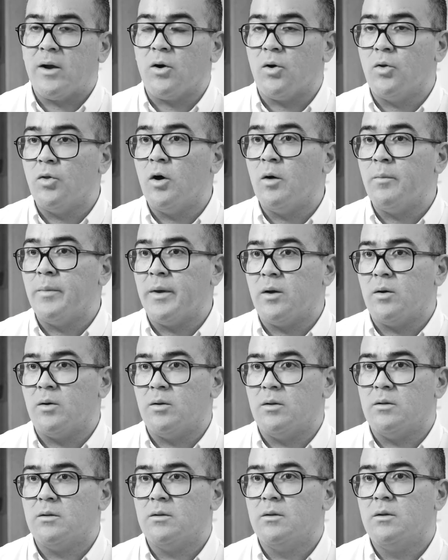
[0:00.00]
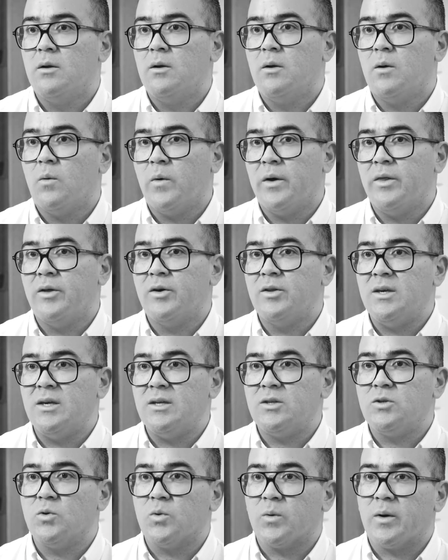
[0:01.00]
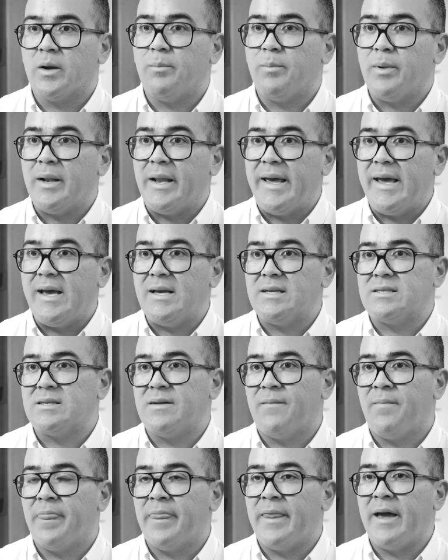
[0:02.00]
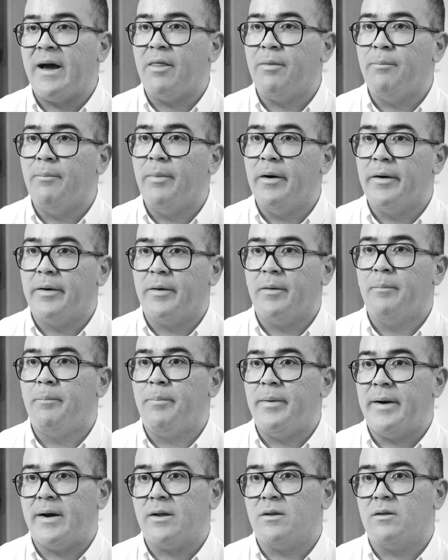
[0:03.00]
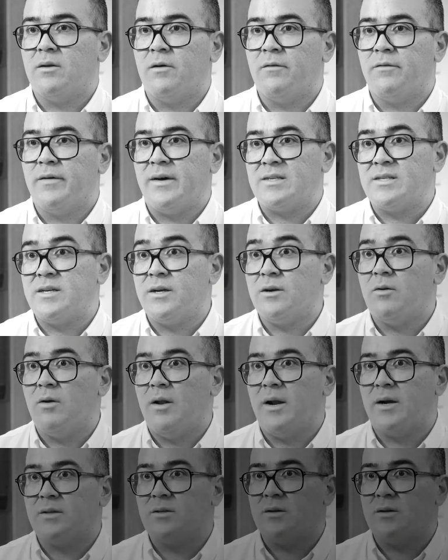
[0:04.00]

economical, we don't need to replace that bottom part of a circular